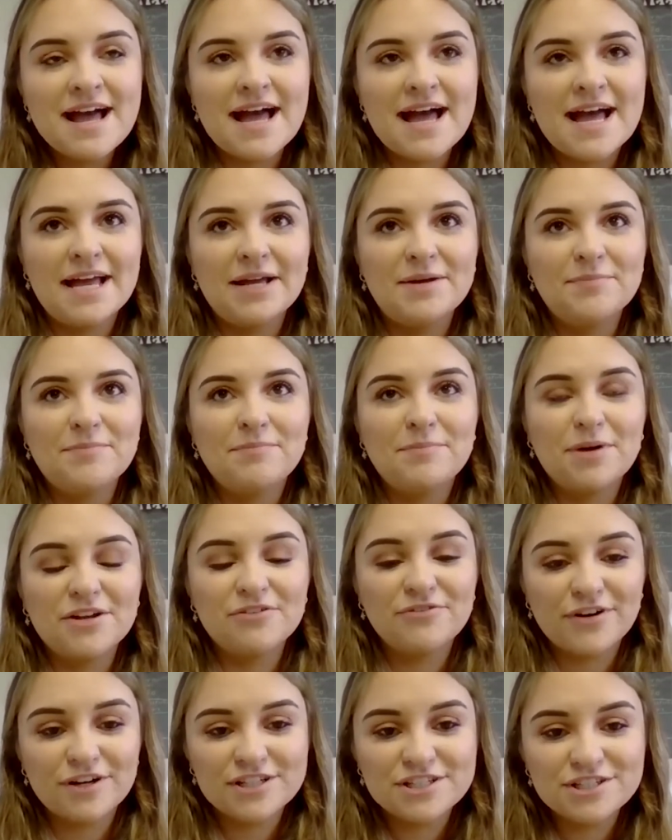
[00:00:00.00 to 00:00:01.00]
My
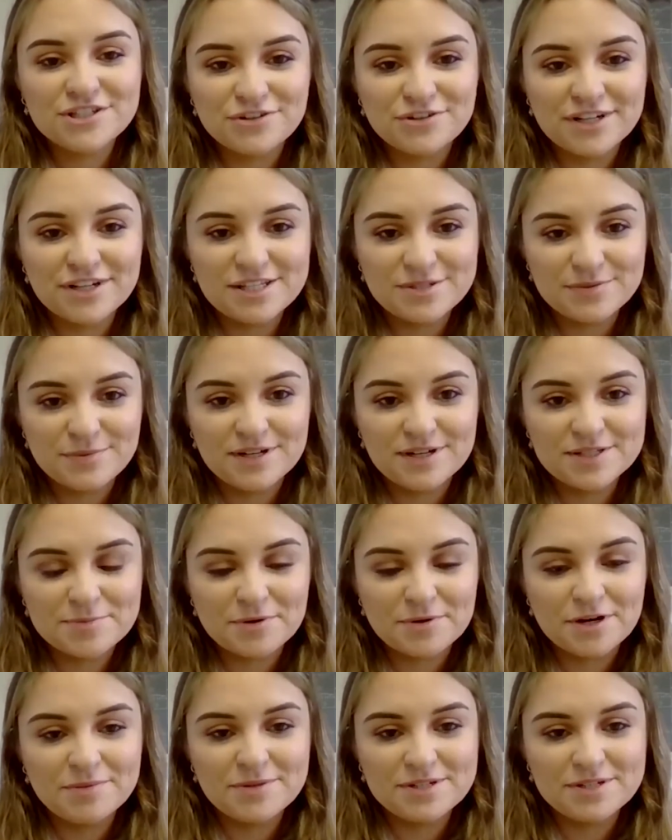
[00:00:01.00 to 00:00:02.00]
first choice was
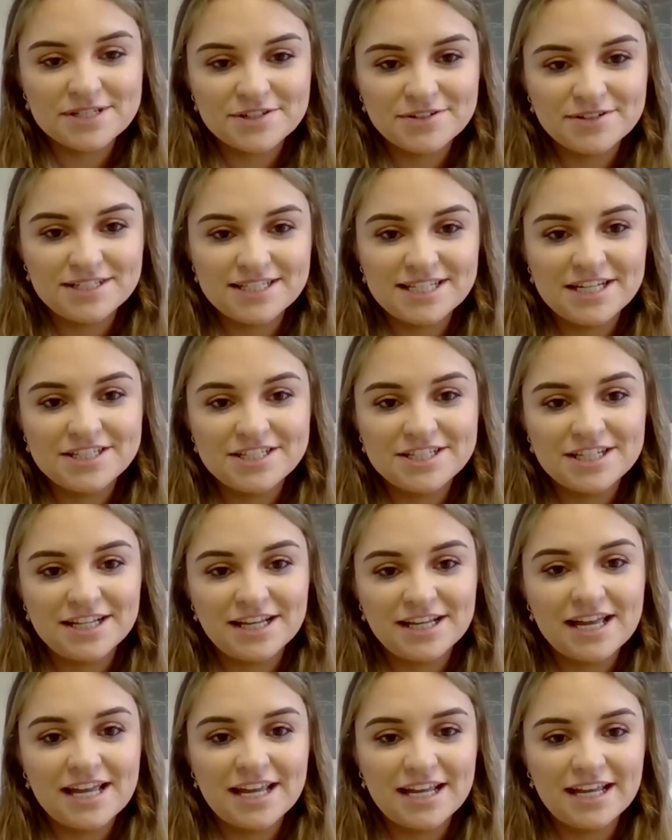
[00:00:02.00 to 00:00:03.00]
primary school
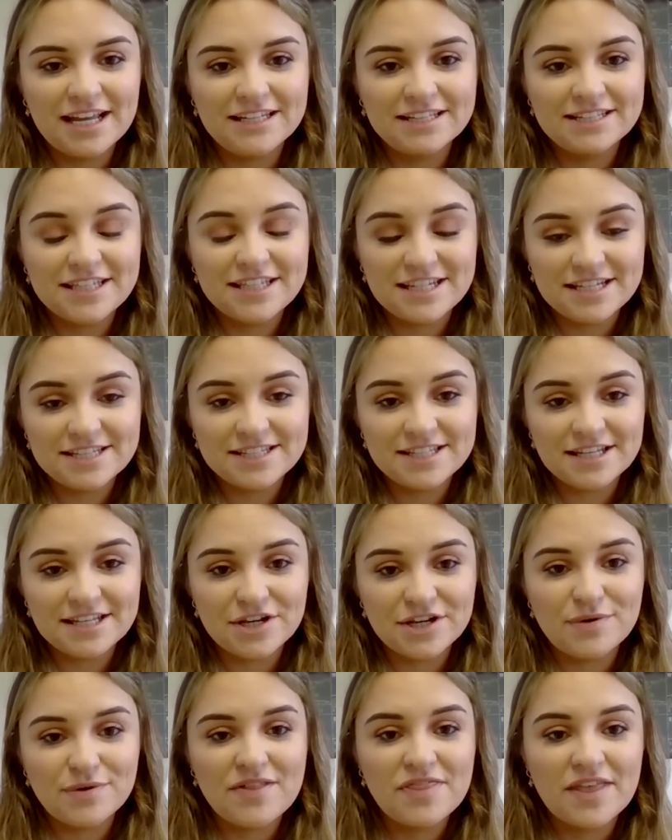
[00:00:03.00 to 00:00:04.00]
teaching in DCU,